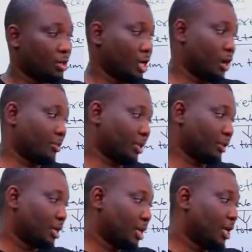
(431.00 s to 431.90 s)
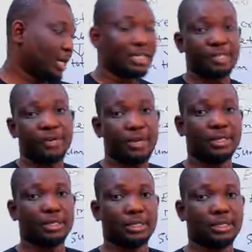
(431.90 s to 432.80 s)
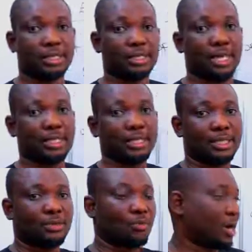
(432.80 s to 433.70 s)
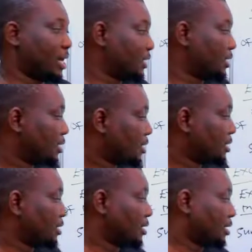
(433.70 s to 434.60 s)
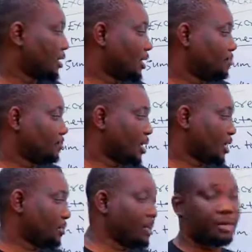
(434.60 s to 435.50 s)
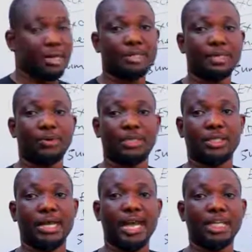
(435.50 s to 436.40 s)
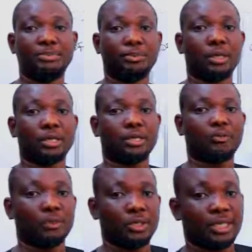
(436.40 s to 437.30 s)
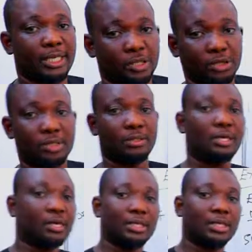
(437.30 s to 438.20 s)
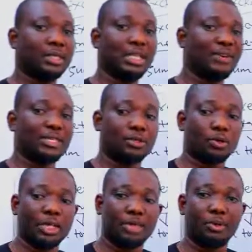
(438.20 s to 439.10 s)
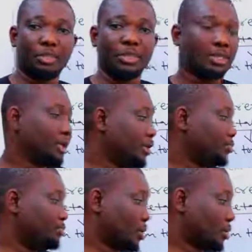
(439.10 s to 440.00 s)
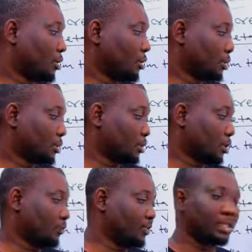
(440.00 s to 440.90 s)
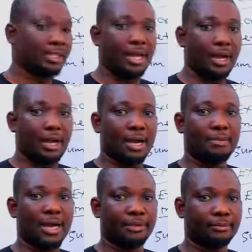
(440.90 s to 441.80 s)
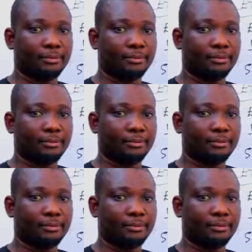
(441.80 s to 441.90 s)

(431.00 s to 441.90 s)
And it's very toxic. That is the reason why amino acid, which is the end product of protein digestion, is never stored in the body because of this amine.